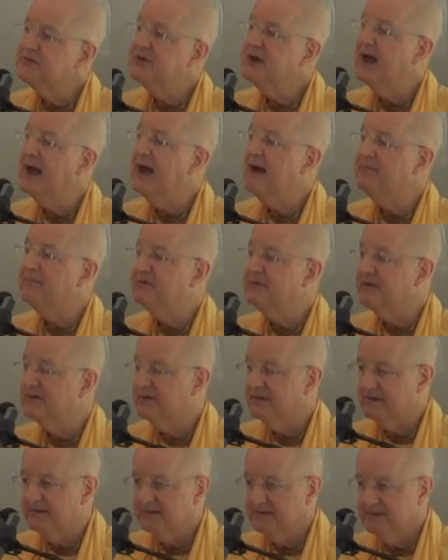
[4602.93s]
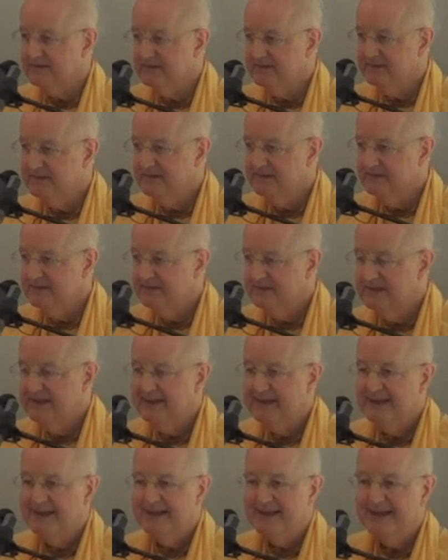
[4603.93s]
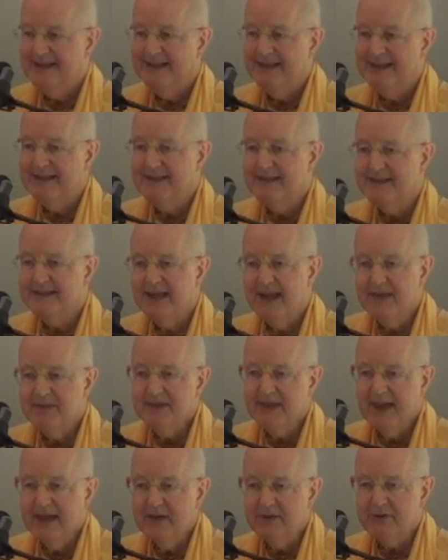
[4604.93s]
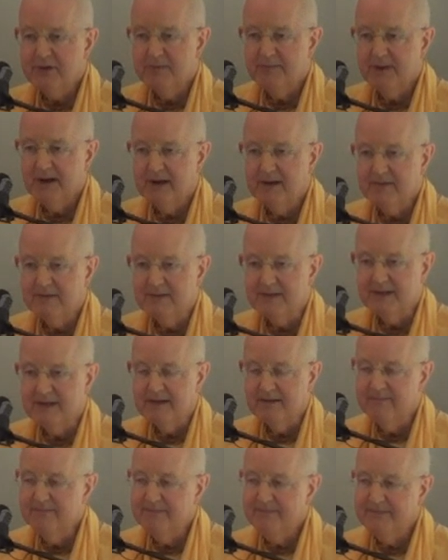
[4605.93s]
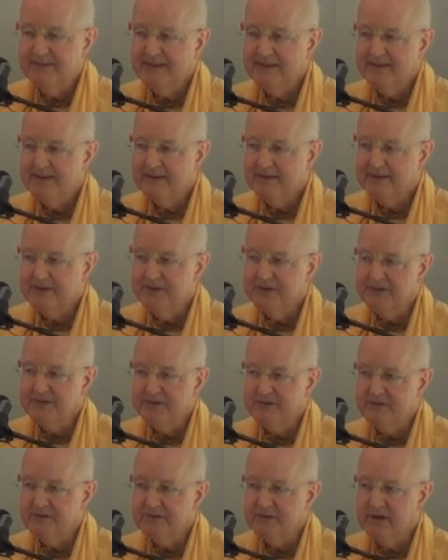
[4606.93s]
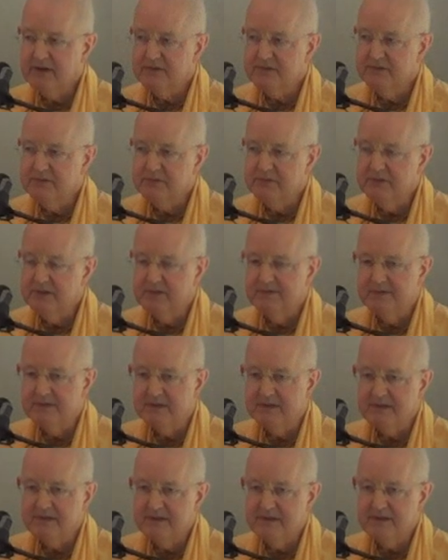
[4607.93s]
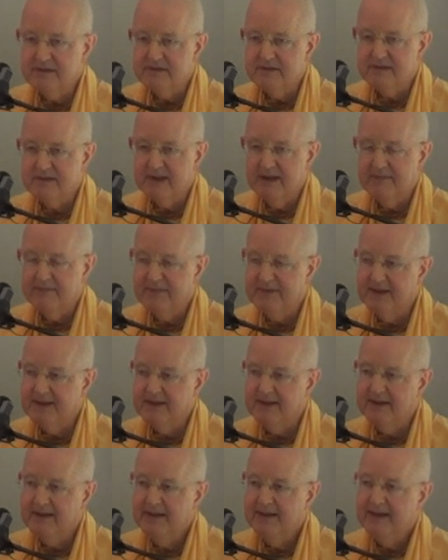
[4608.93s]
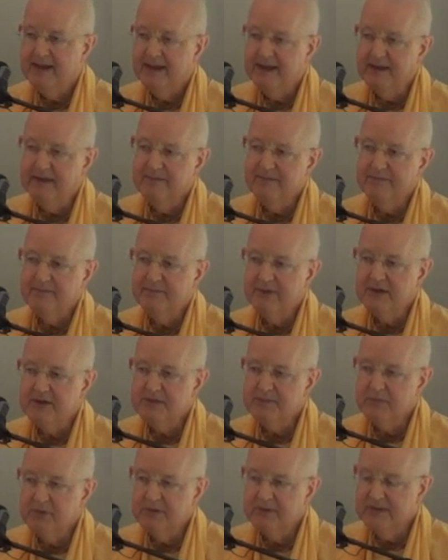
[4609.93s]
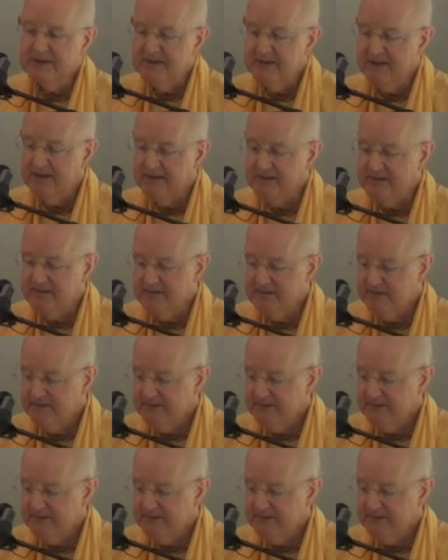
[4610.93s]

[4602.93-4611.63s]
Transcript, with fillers: chapter in the 10th canto Bhagavatam, Krishna has talked with Uddhava that says the same thing in much more detail.